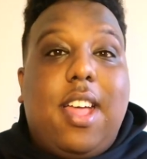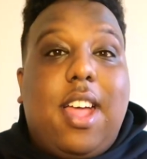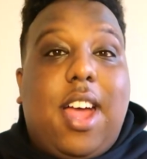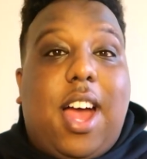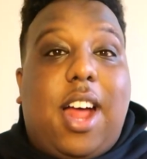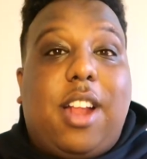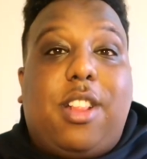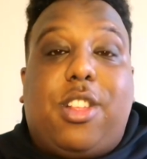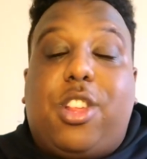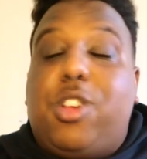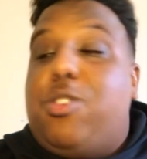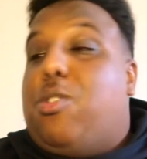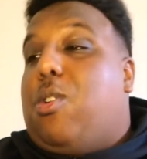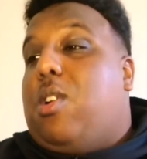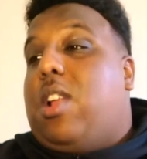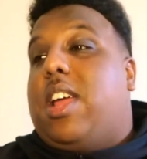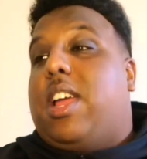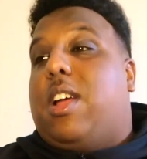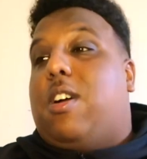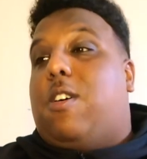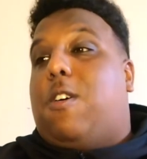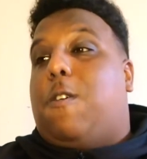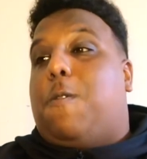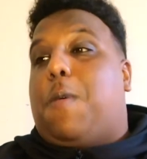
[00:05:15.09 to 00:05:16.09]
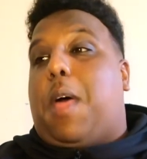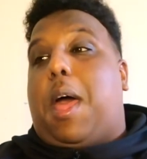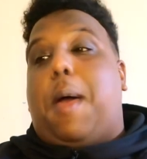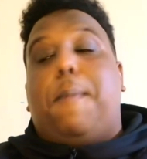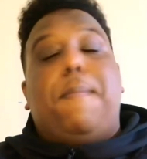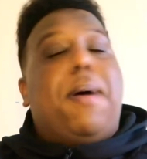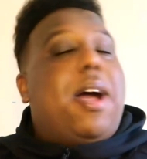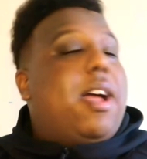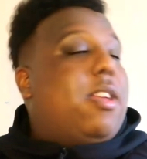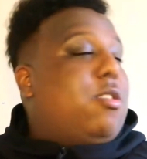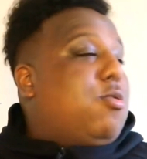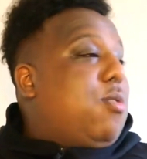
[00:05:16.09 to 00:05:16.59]
And sooner or later,
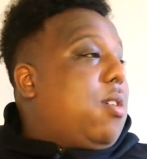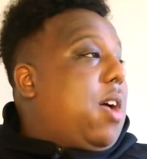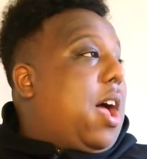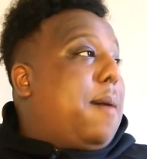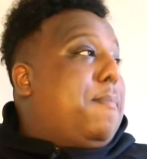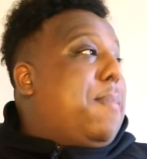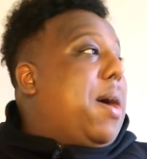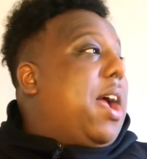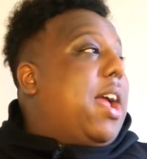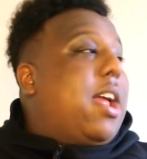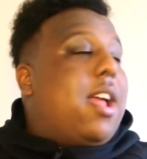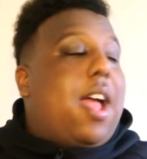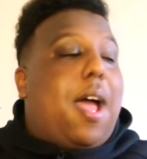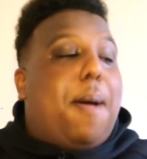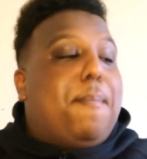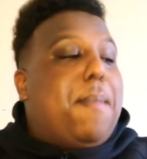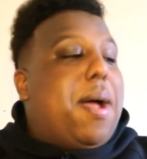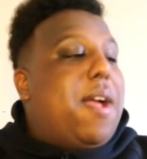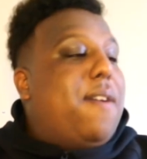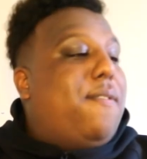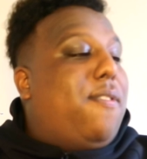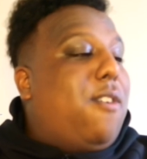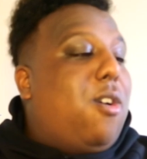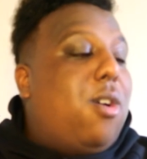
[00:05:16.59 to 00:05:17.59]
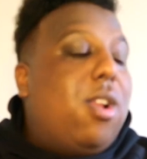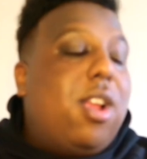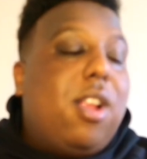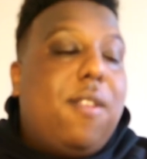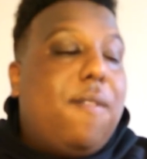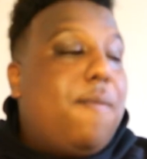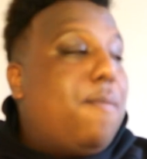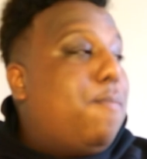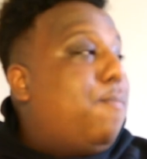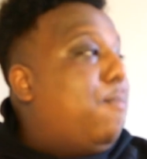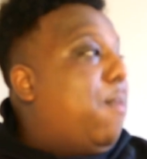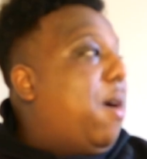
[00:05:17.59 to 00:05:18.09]
I might fall
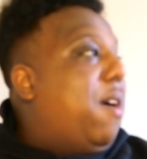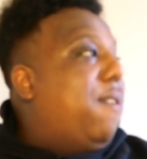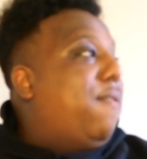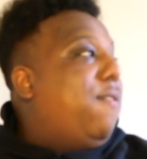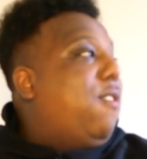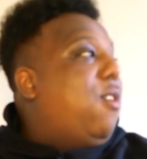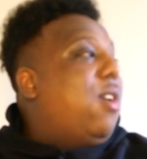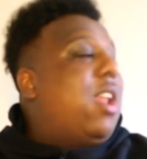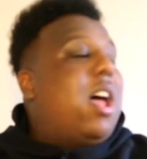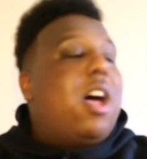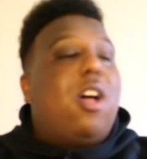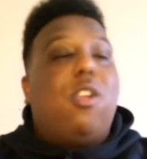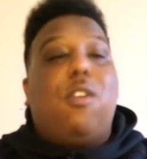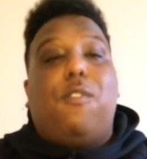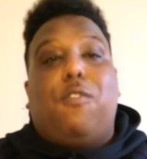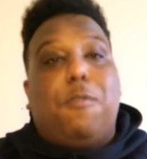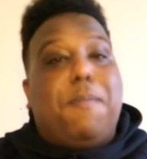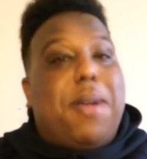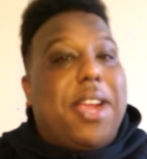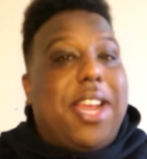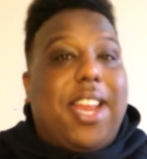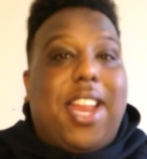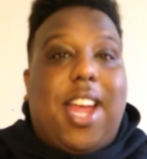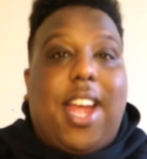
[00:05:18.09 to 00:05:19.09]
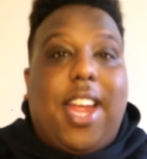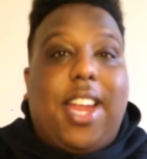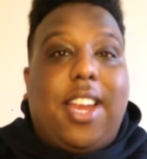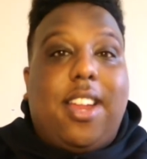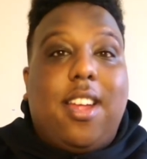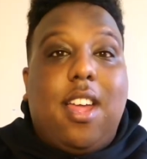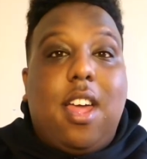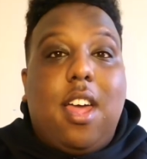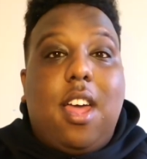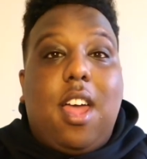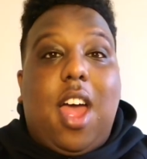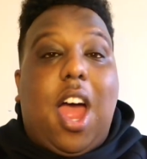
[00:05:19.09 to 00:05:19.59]
out of love with Man United.
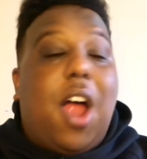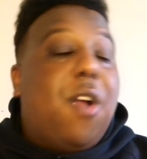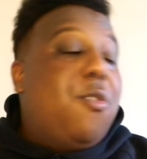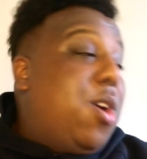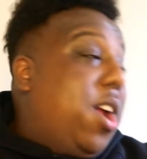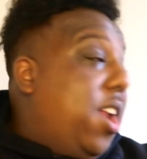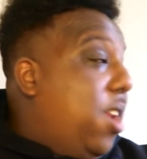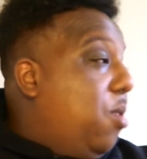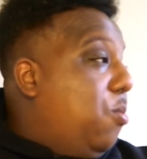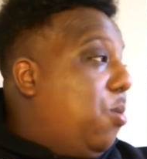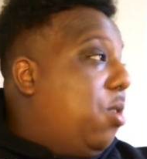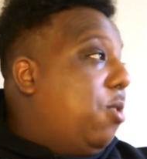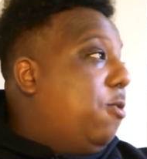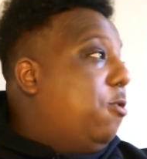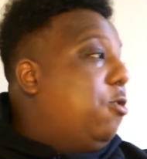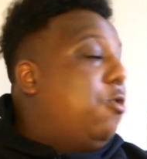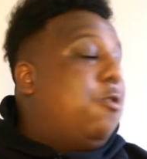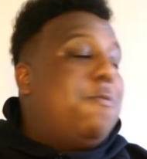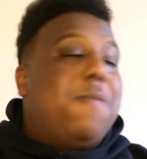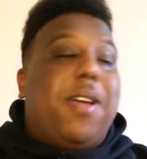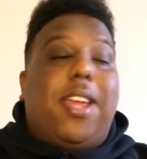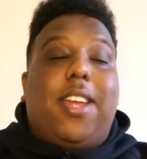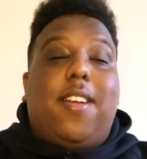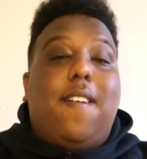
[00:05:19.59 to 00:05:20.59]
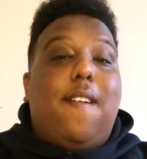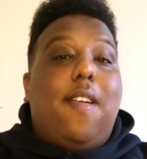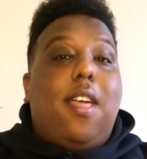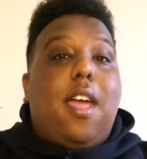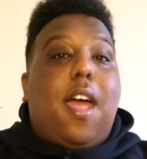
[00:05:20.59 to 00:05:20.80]
I really will do, mate.